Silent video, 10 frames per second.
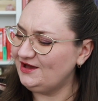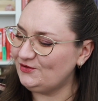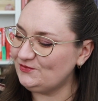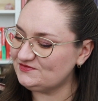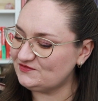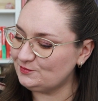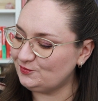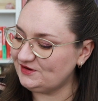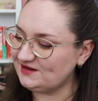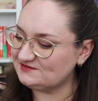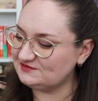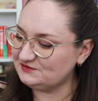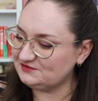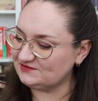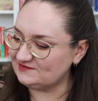Oh, it's so pretty
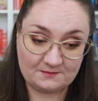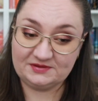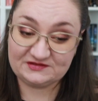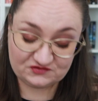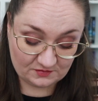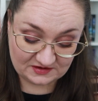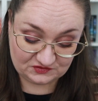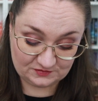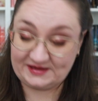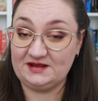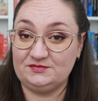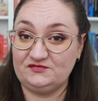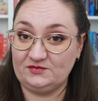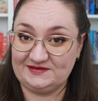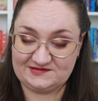too. But let's draw my do better
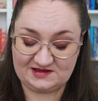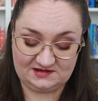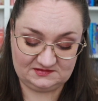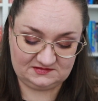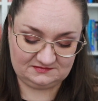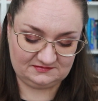before we start